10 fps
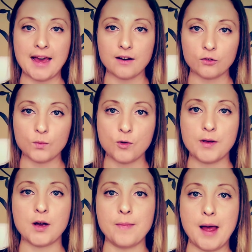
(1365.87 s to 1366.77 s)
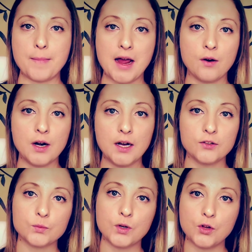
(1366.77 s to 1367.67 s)
that is when you become that
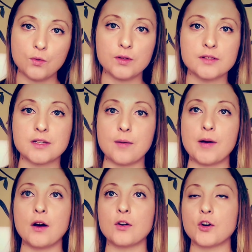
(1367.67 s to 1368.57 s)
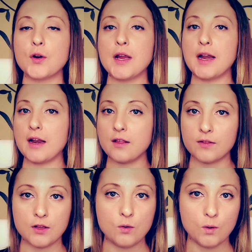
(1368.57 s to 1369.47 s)
powerhouse where you can step out and create
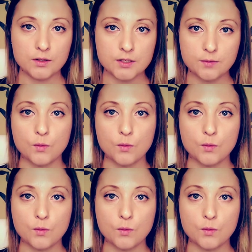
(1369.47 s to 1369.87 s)
anything you want to.